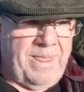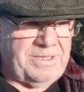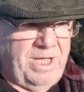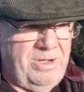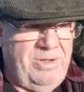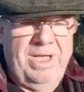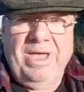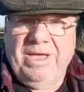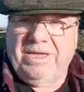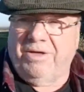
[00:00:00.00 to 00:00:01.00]
So
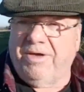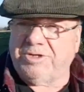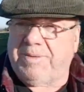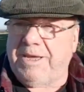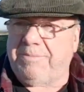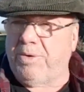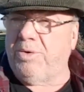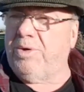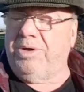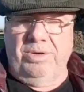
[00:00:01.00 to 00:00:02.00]
those
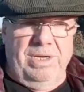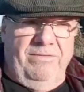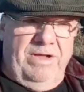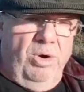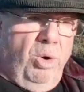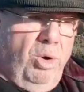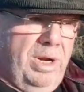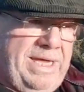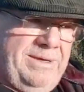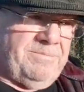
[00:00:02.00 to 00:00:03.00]
people who live in
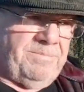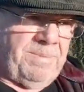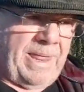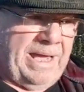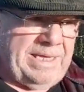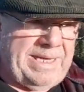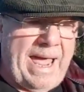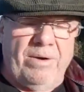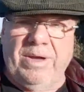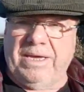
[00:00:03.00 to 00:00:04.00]
Hawley and
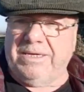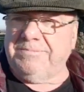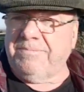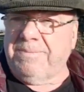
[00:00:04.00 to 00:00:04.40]
Gatwick